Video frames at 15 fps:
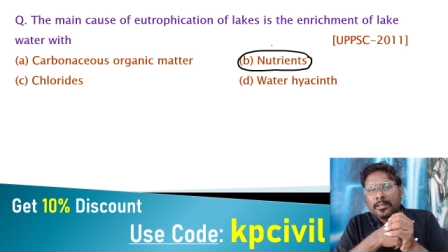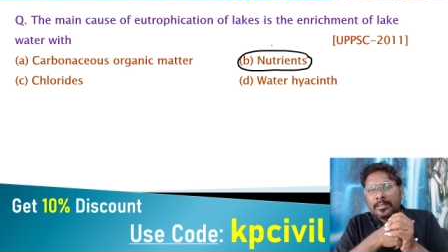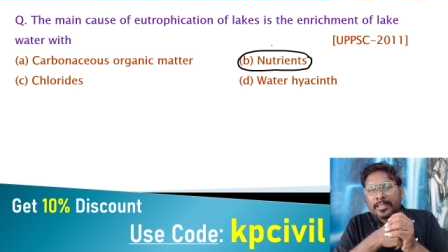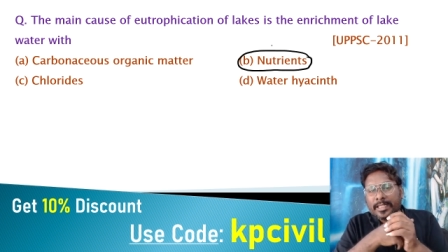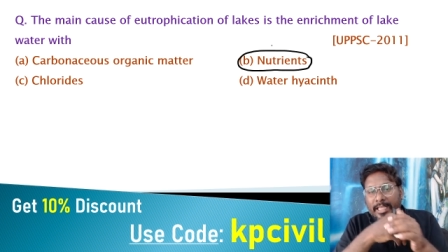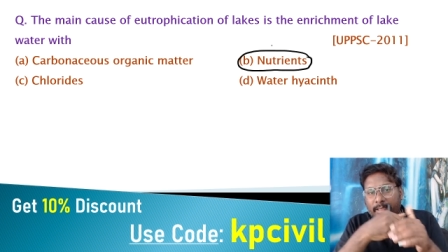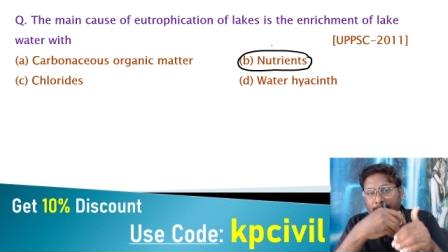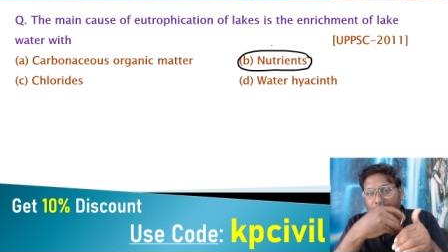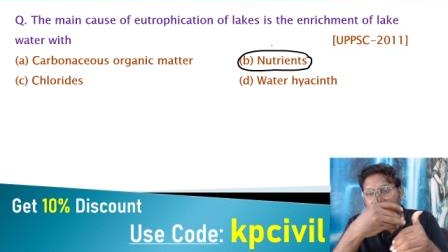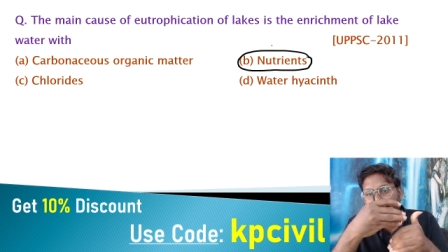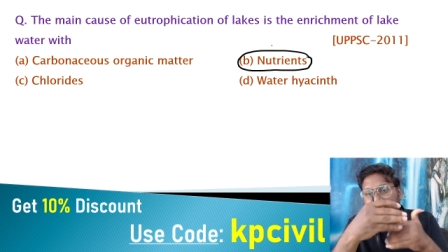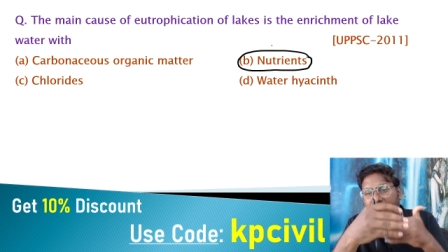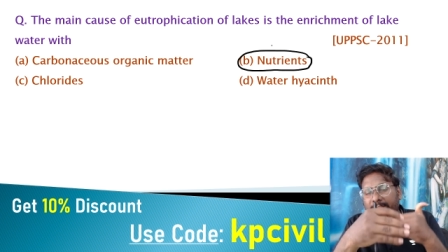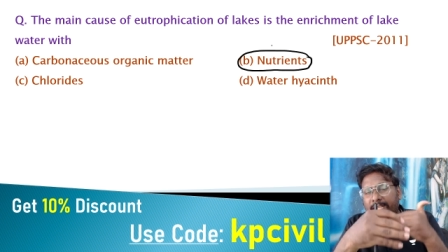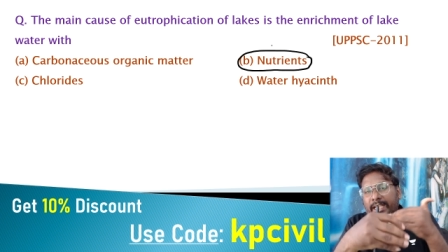Day by
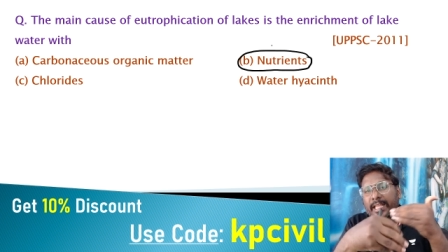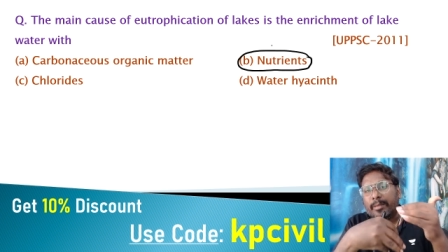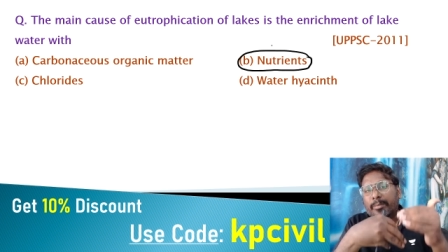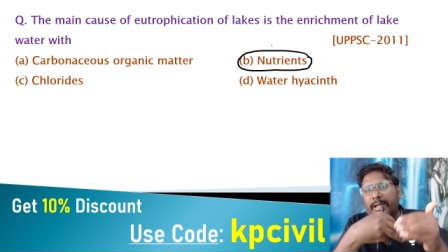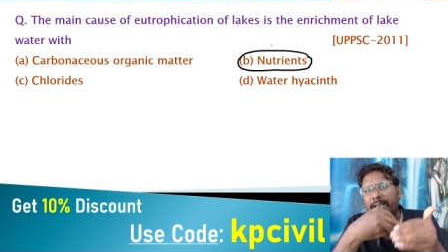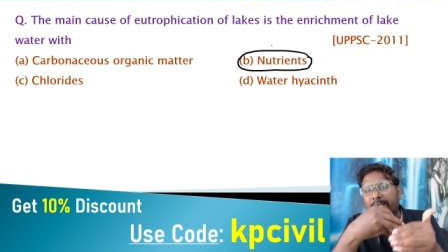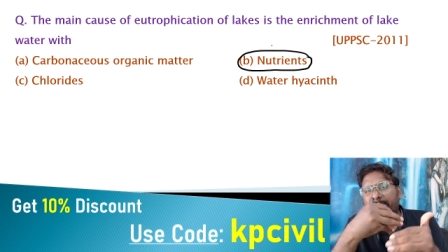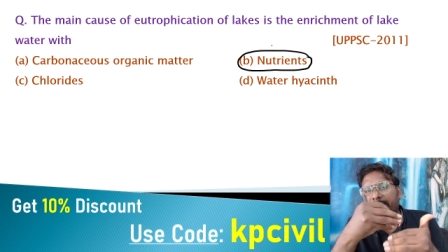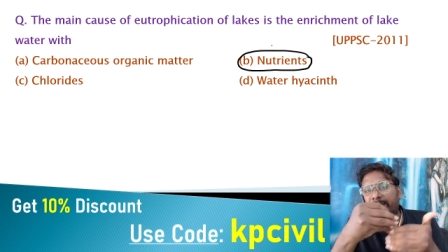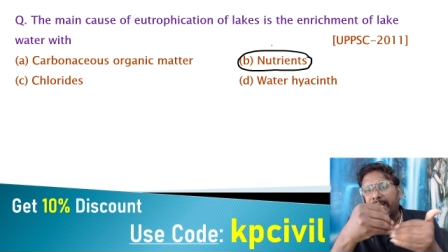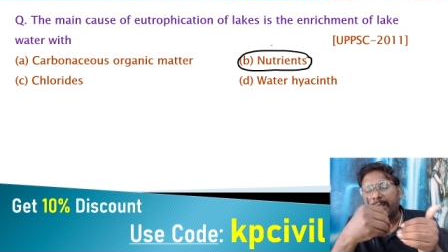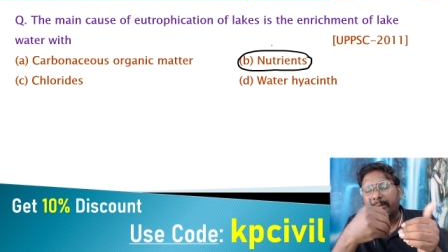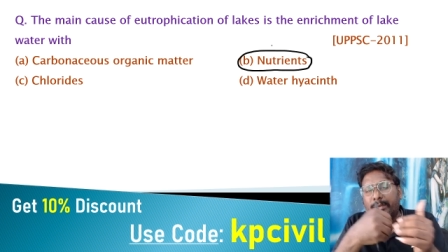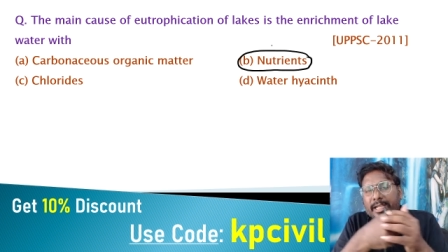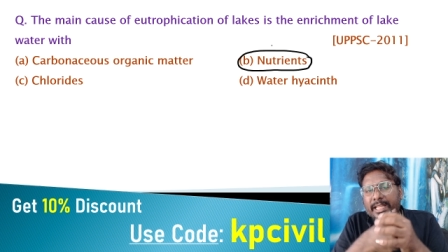day,
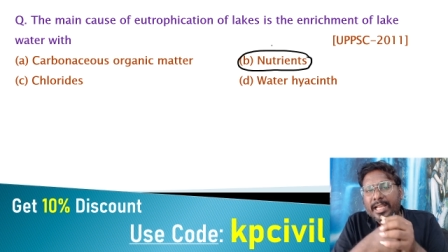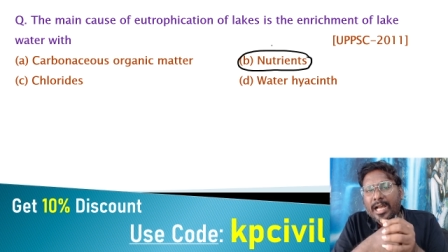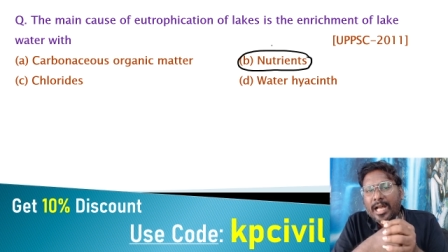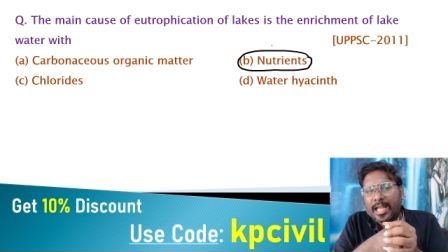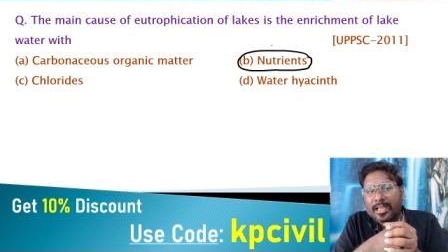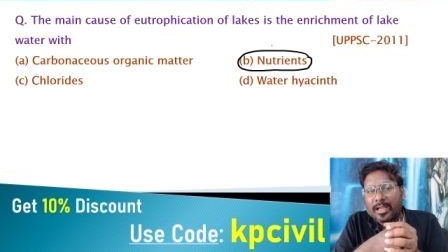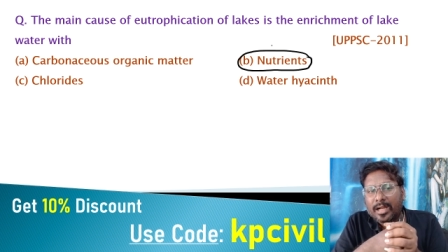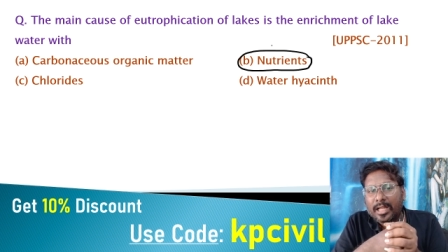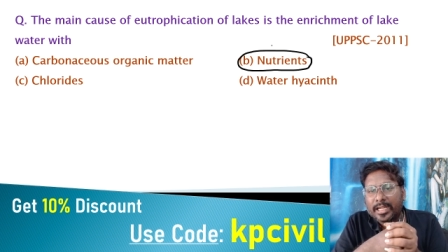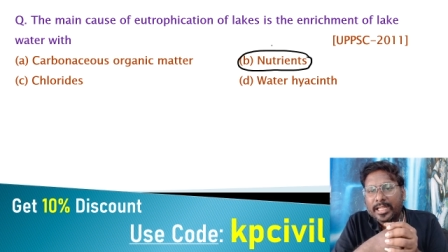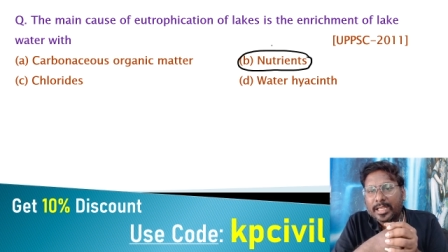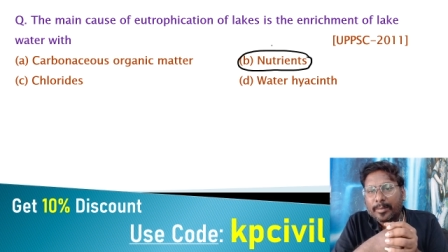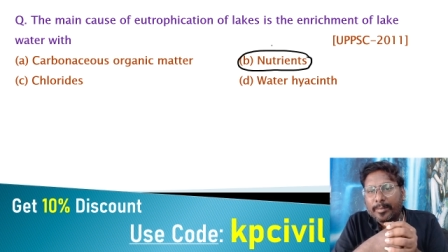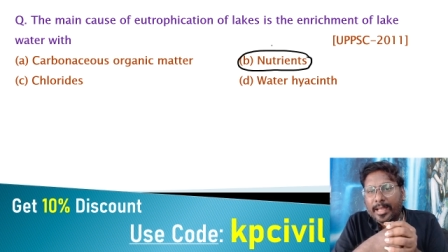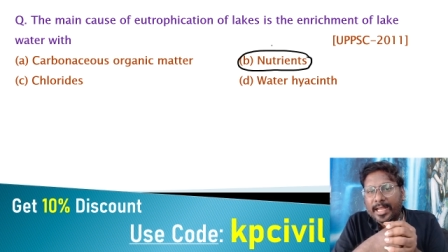
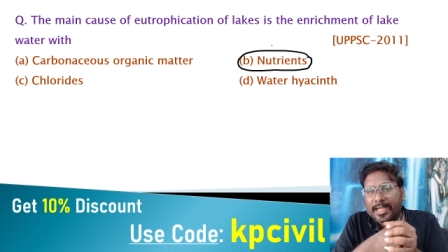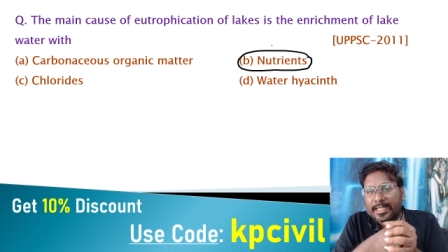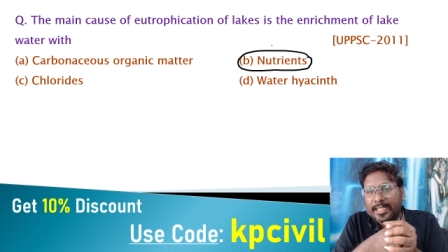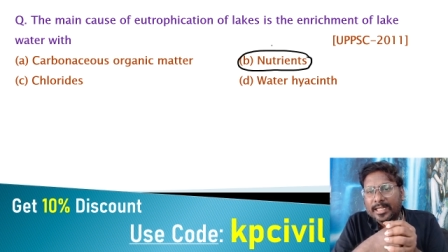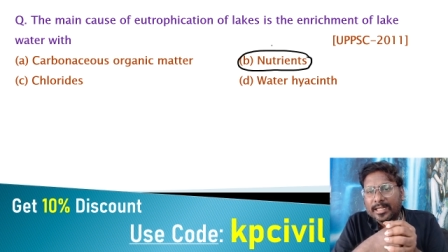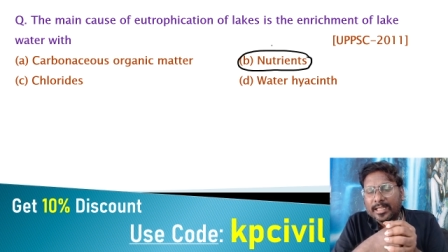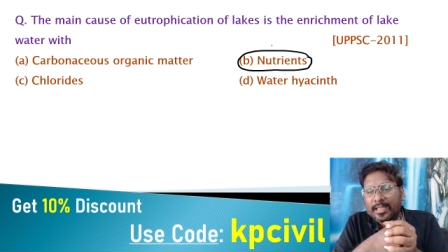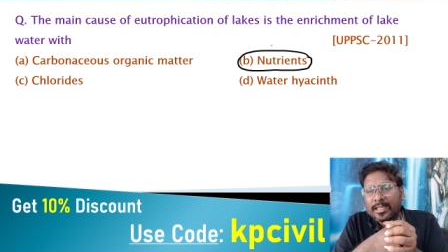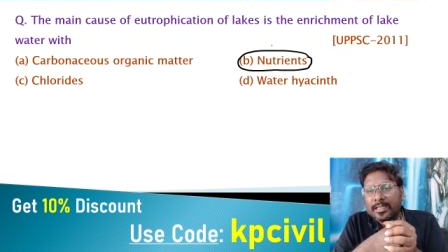organic matter,